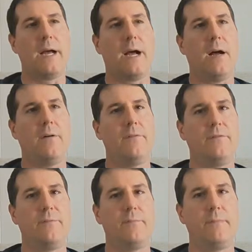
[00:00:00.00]

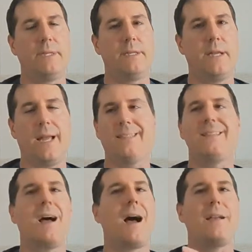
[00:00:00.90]
of it's
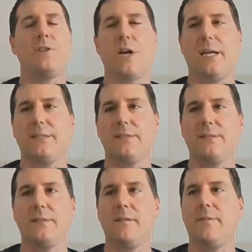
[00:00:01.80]
not
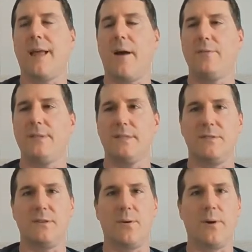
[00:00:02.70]
just the thousands of
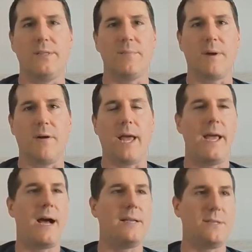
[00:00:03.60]
stories about
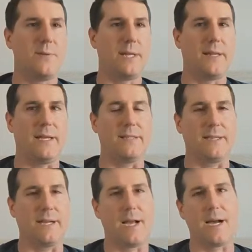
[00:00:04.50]
AI is doing
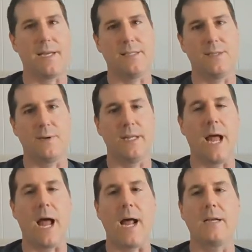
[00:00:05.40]
this and AI is doing
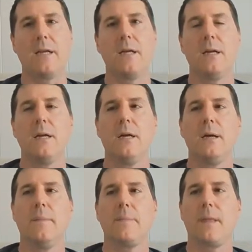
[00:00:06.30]
that.
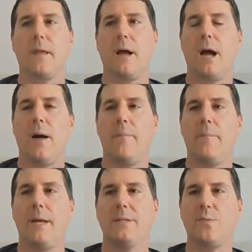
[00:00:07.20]

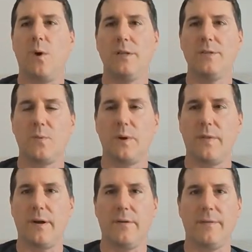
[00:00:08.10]
It's ones where
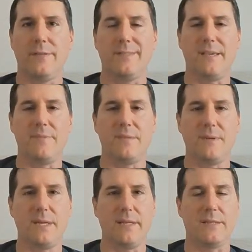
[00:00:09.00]
there seems to
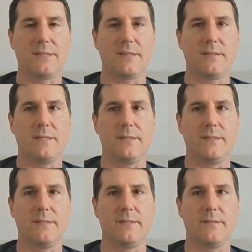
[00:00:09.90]
be
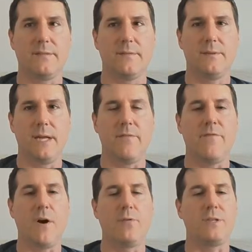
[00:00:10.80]
this
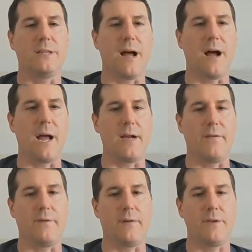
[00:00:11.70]
invoked line
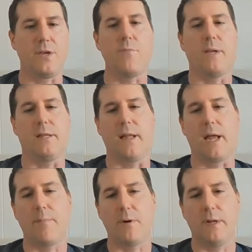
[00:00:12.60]
of human
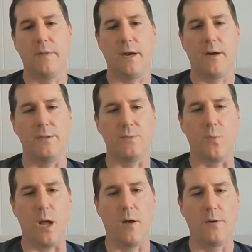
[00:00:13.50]
labor in there as
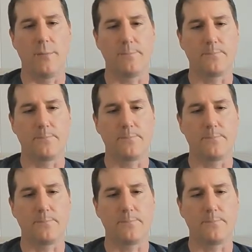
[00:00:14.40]
well.